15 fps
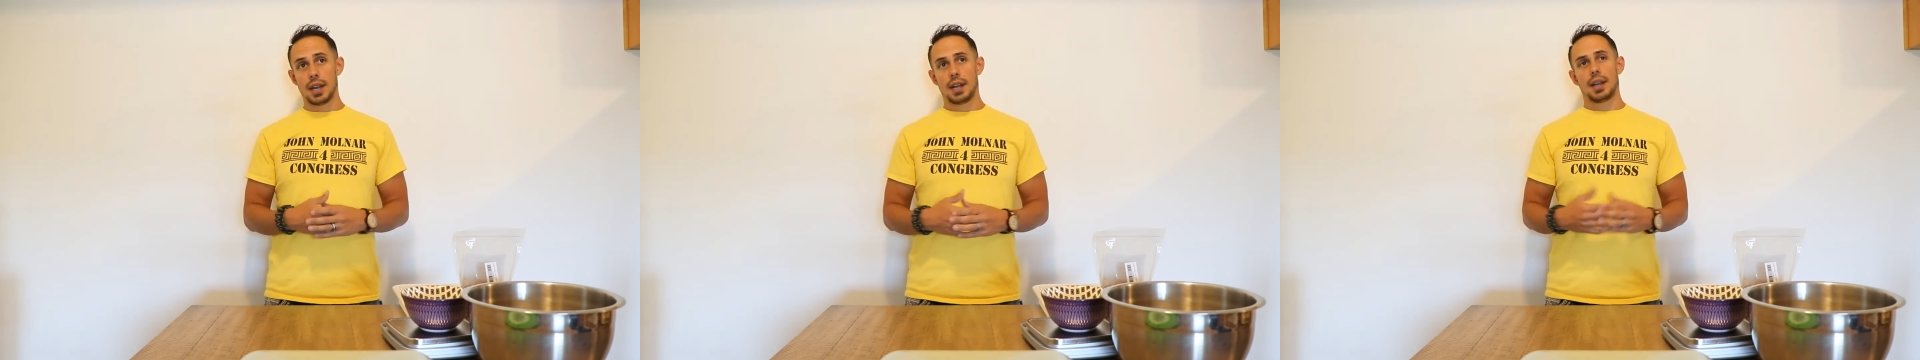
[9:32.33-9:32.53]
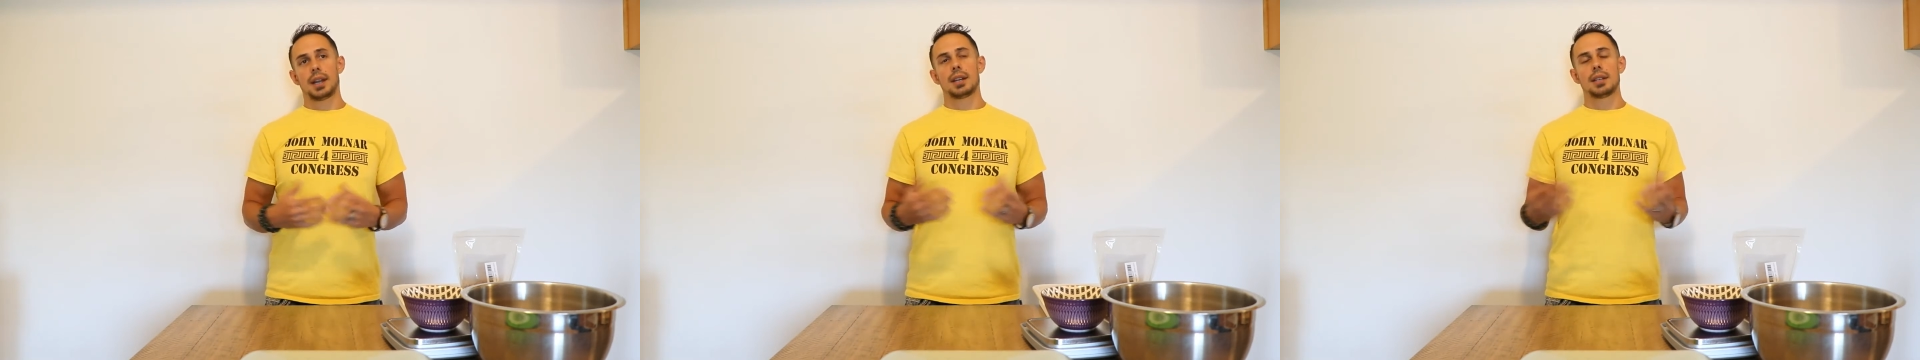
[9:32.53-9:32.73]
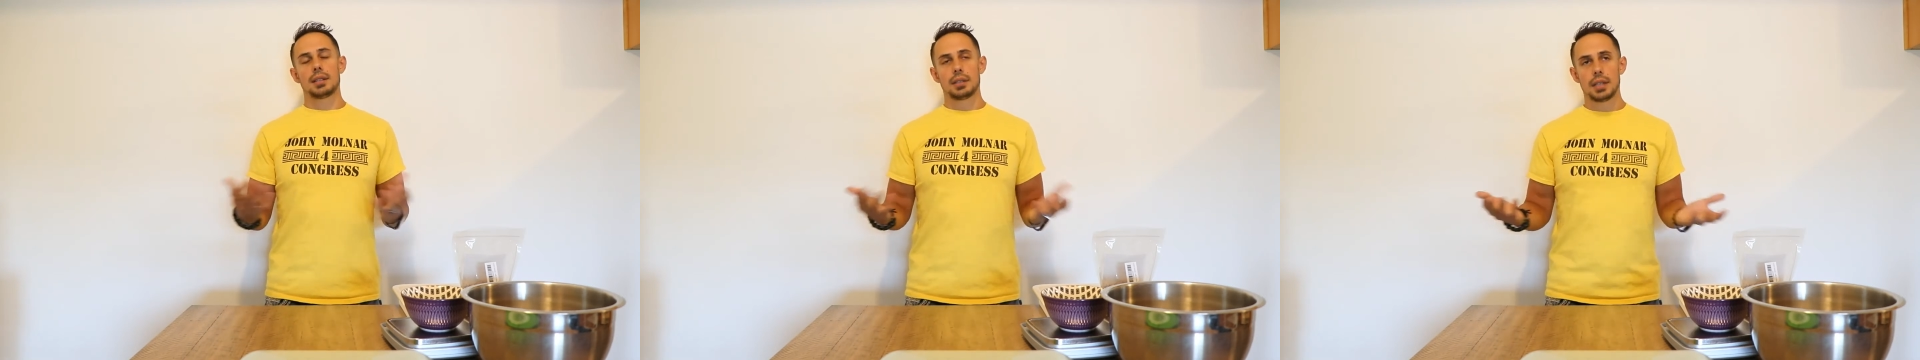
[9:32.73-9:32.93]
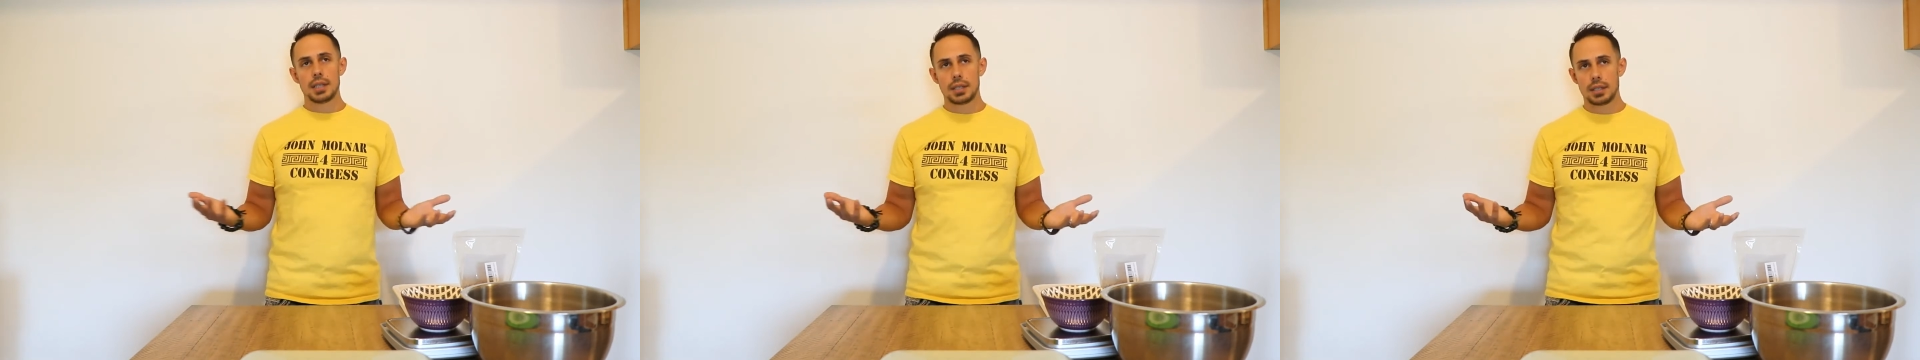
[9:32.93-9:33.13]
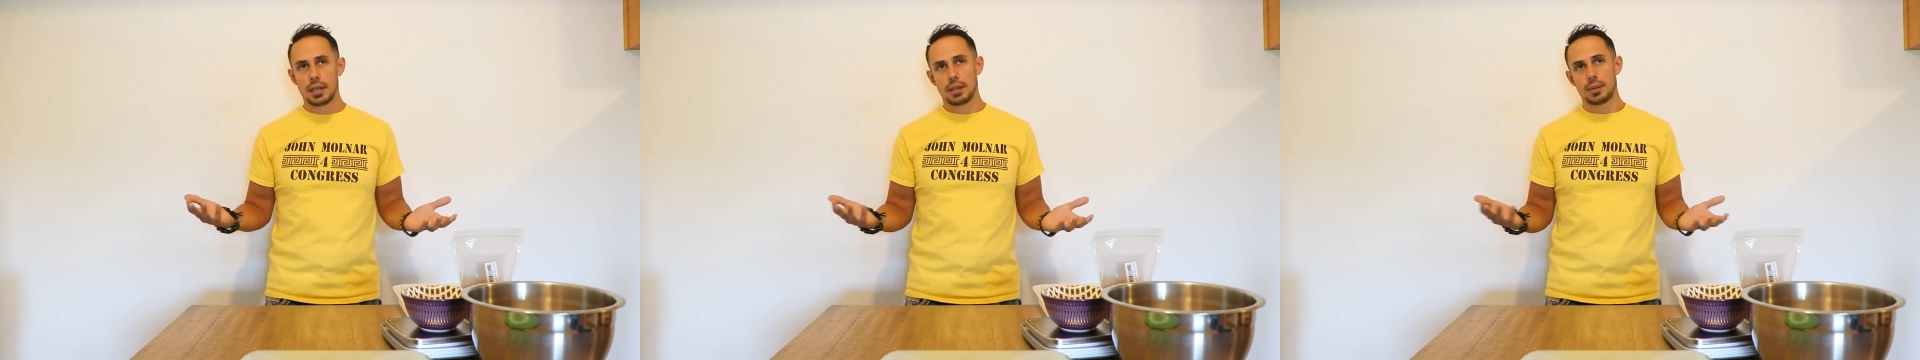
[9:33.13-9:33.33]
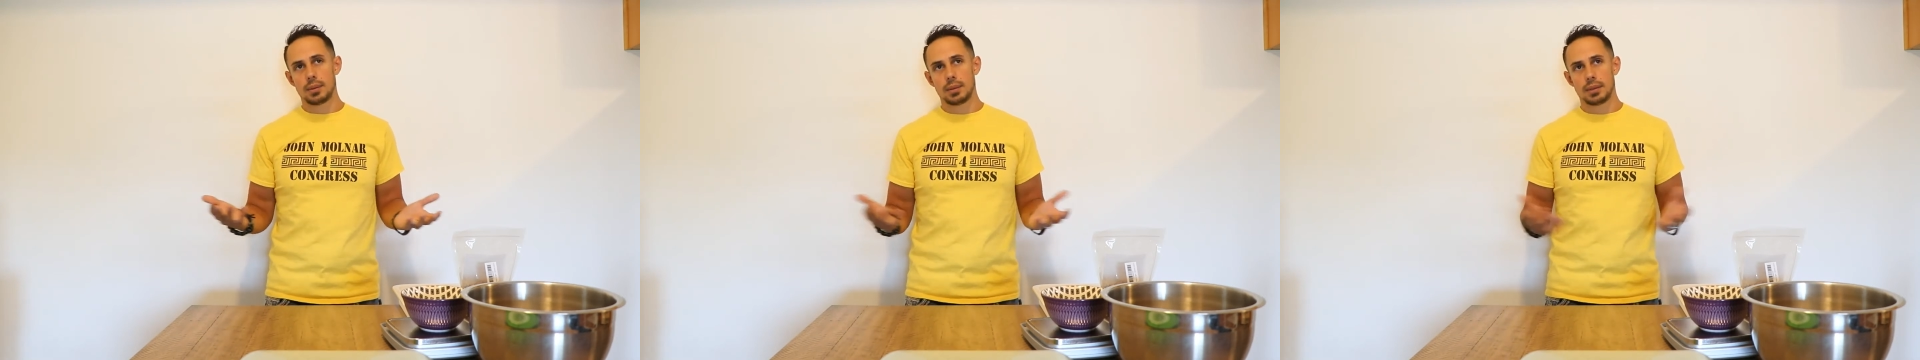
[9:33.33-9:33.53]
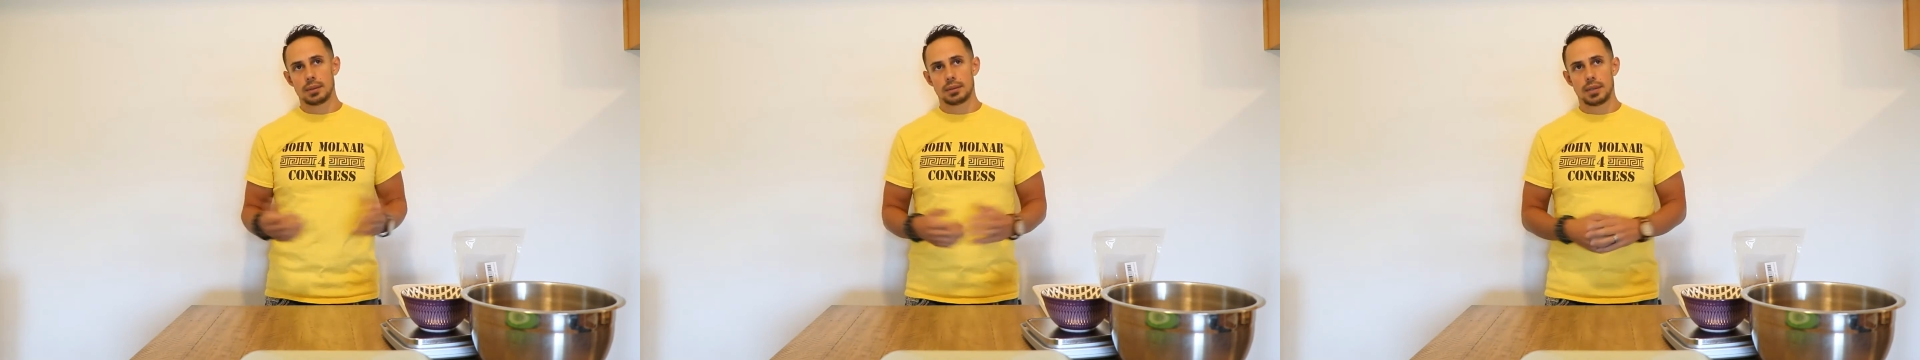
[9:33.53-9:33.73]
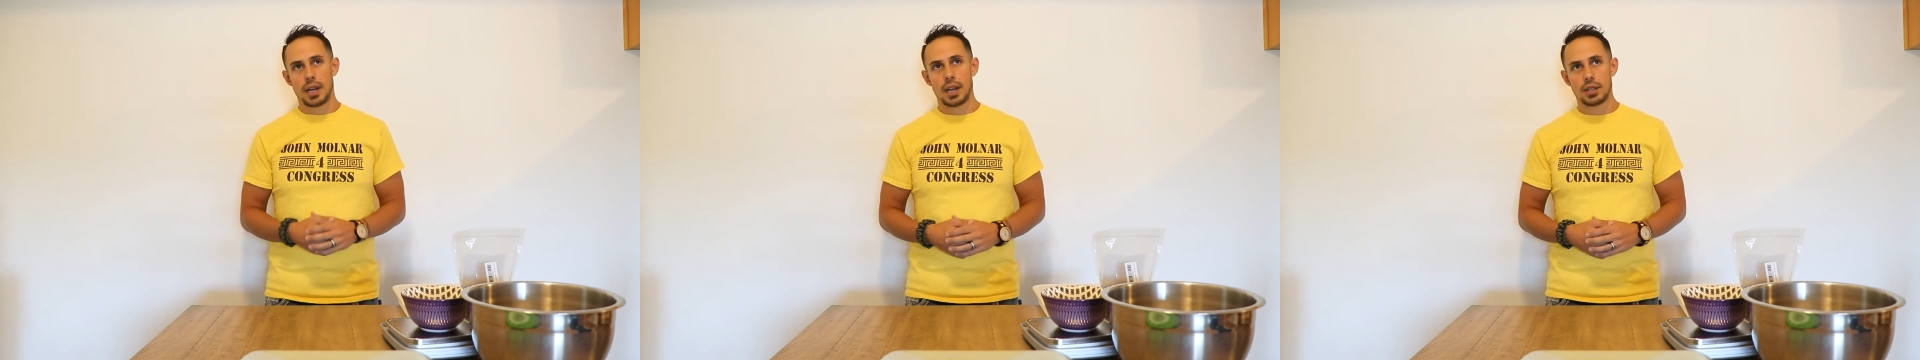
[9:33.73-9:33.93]
idealistic
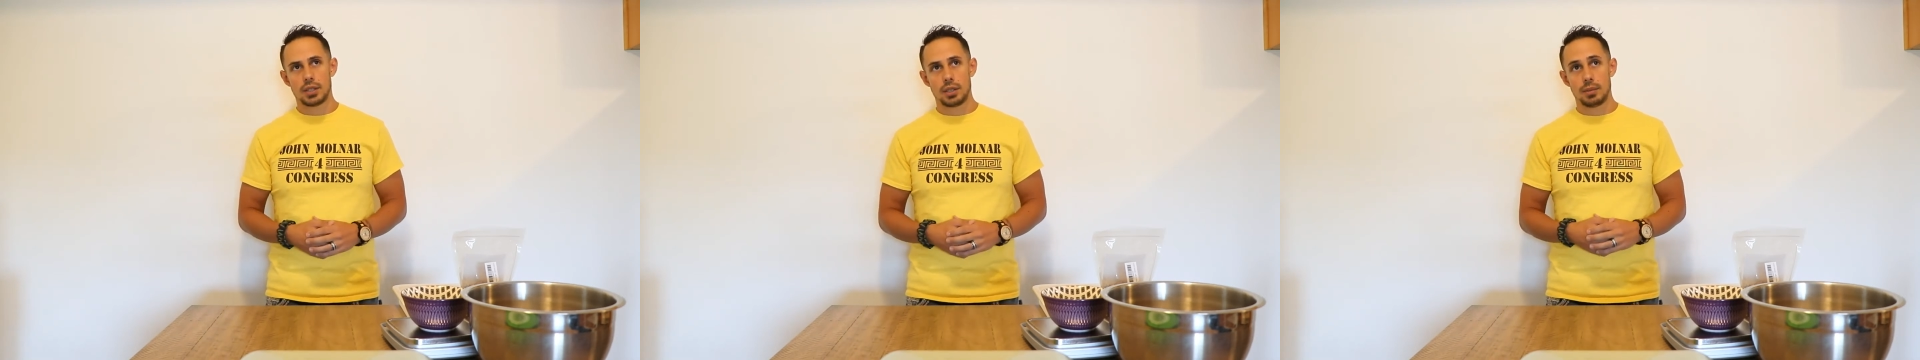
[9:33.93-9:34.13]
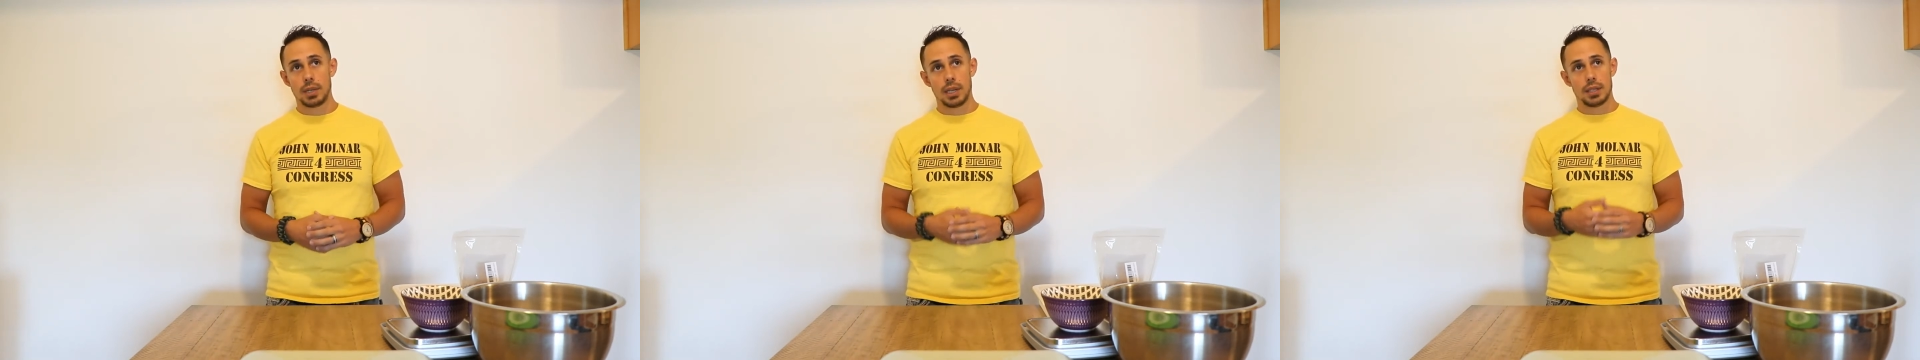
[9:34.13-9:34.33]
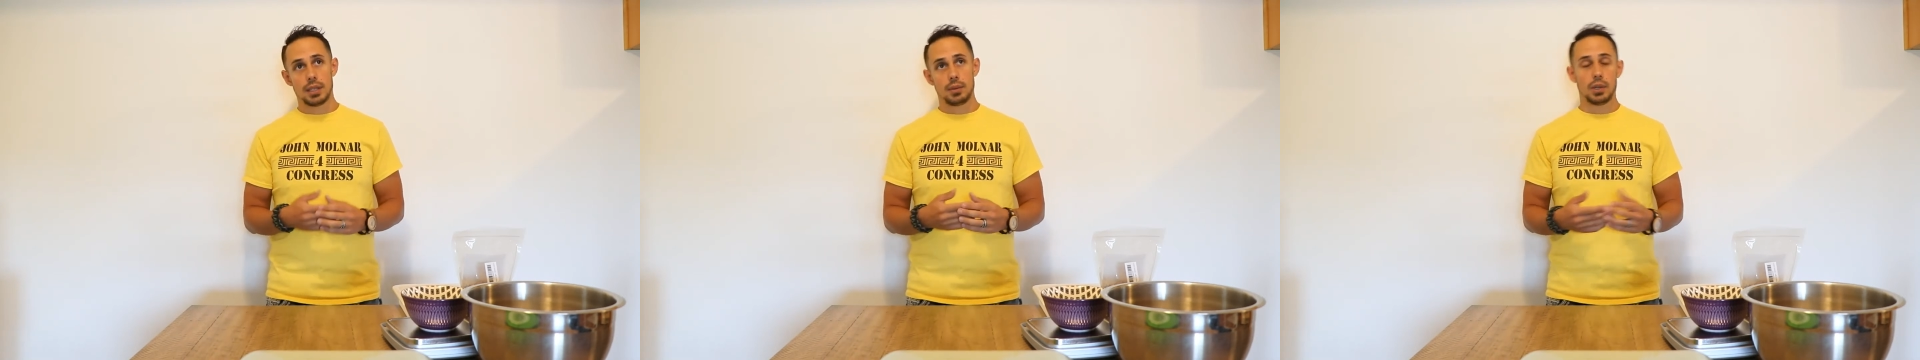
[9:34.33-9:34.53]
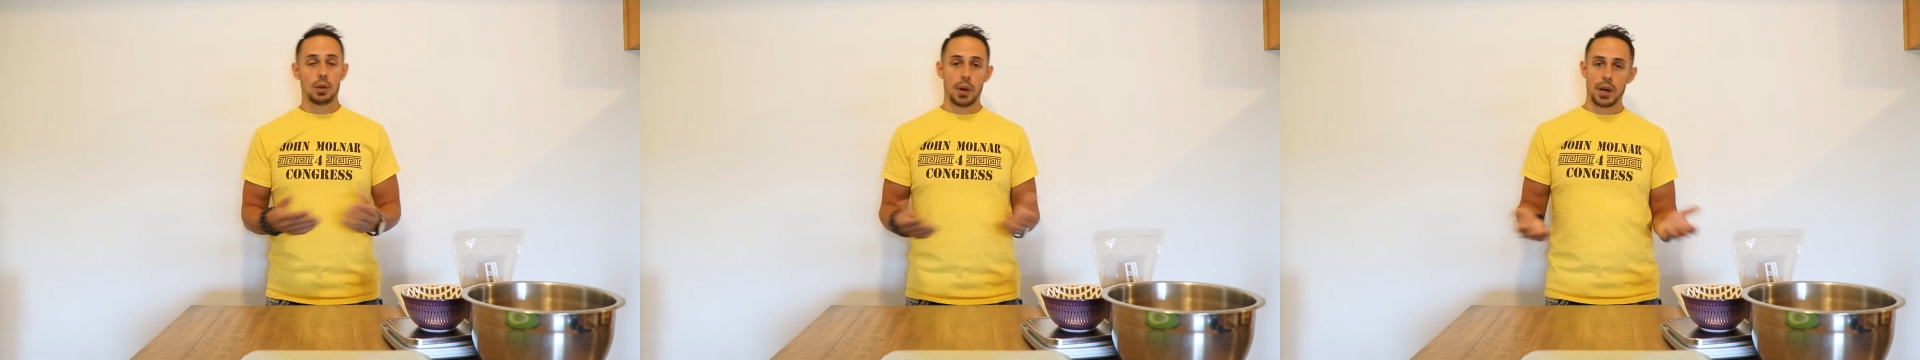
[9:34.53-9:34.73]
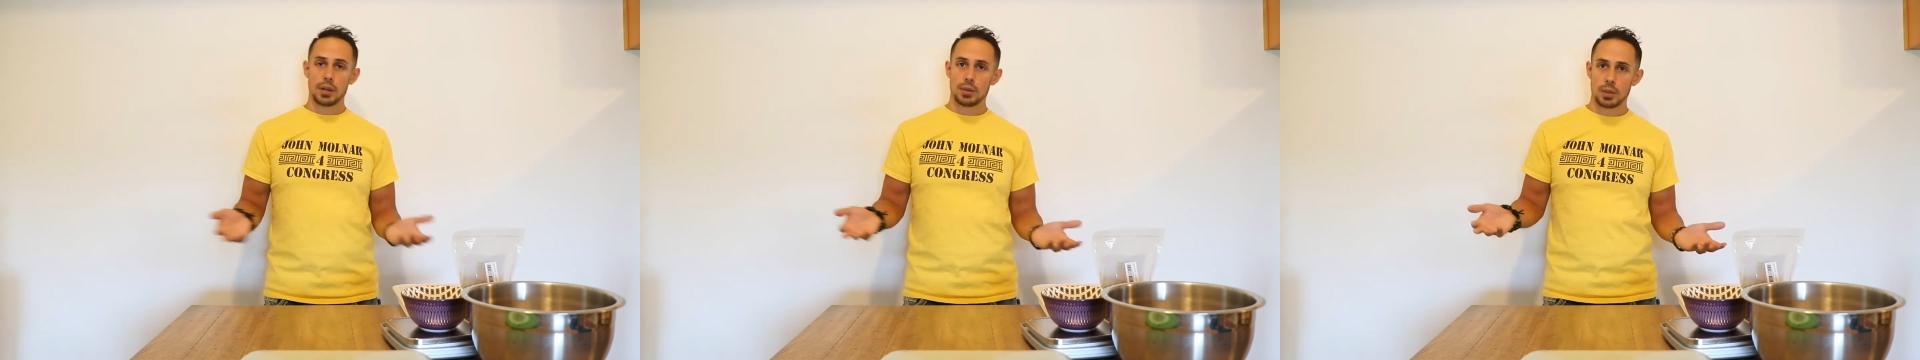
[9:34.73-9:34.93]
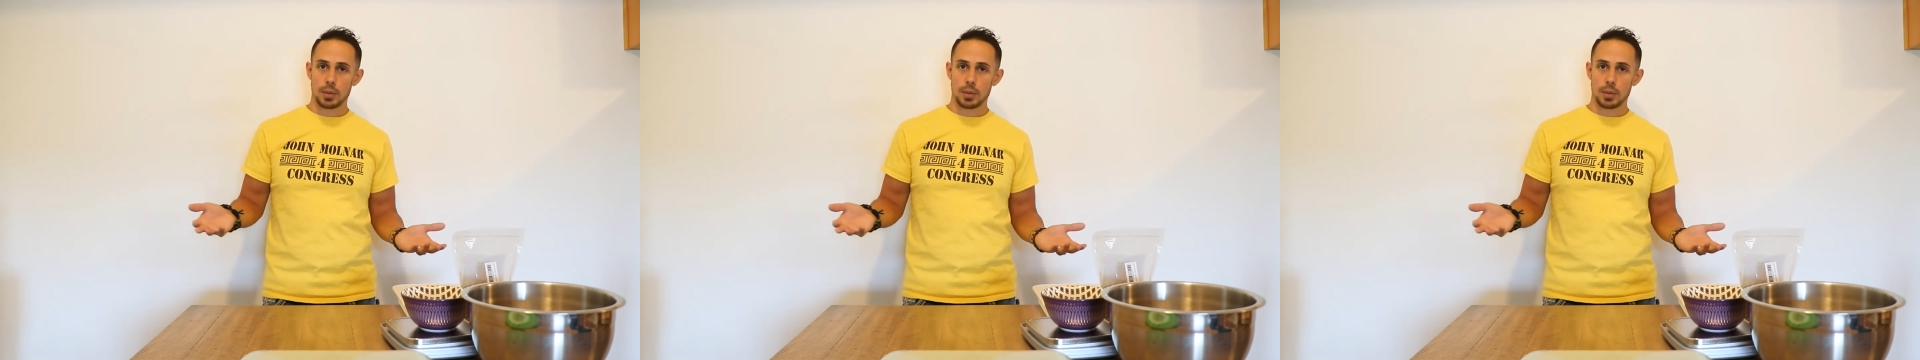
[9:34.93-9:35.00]
answer because it requires